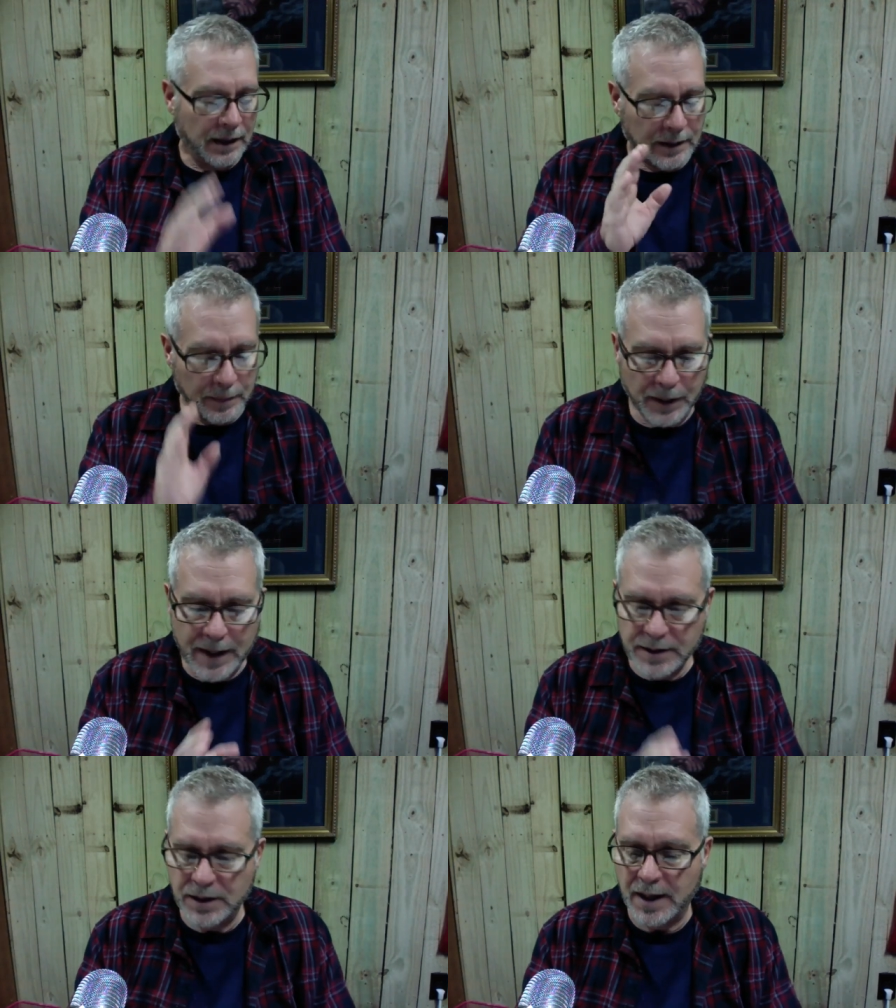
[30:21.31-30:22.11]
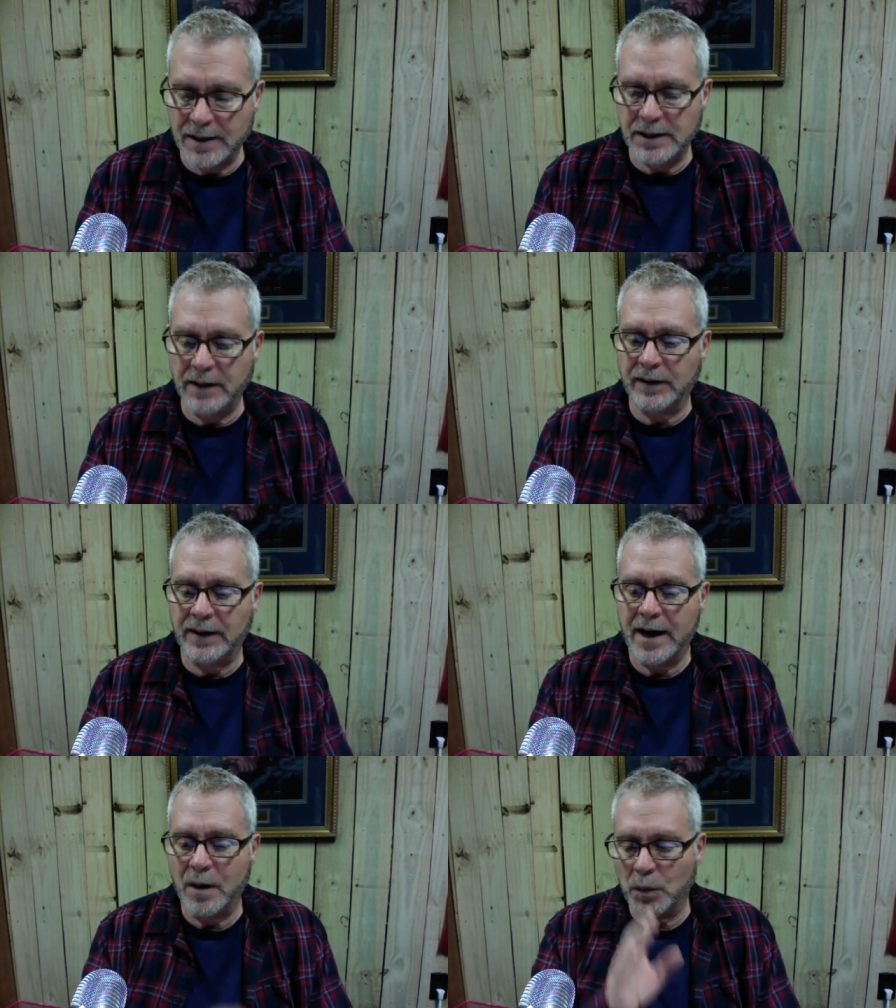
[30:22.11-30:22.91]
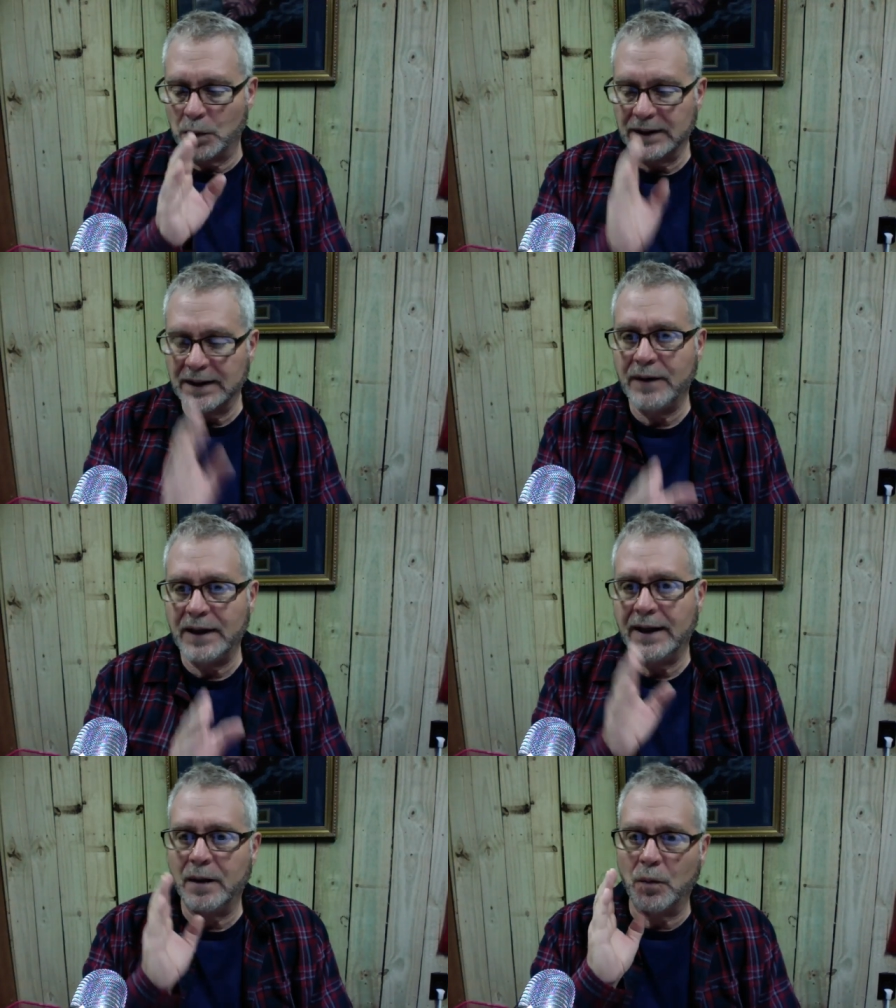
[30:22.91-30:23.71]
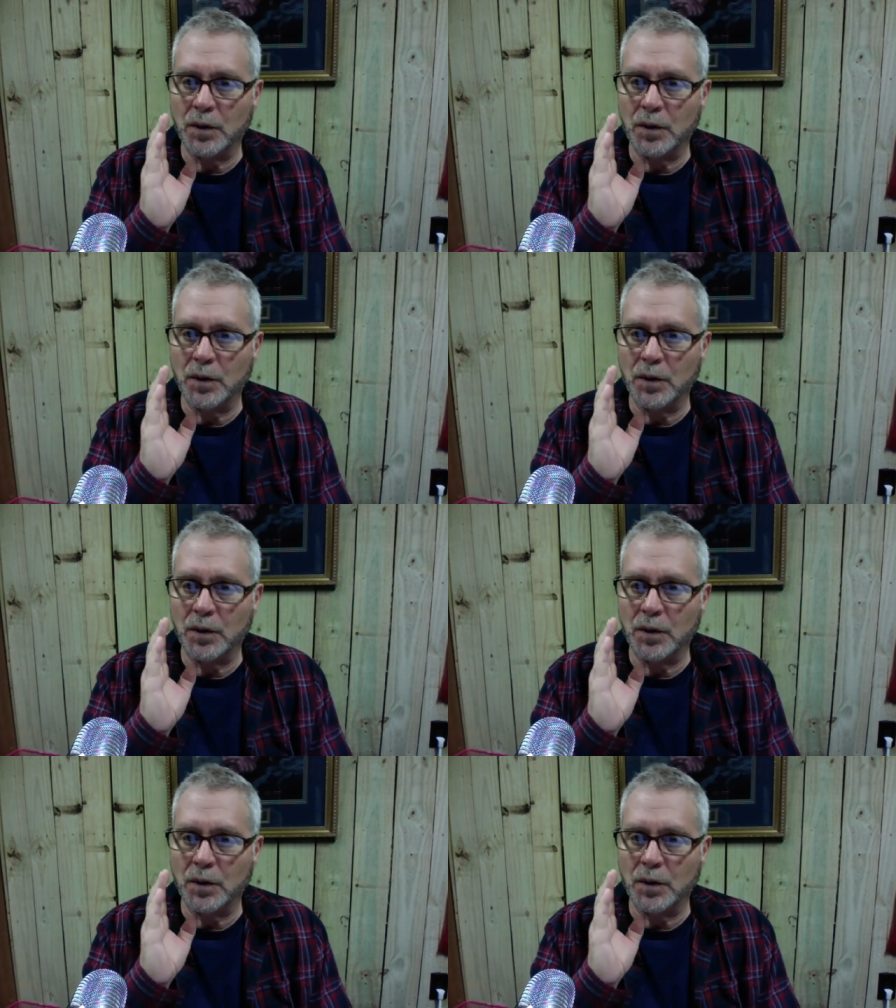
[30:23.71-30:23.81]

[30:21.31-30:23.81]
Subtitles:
It applies to us even now. We're living in it.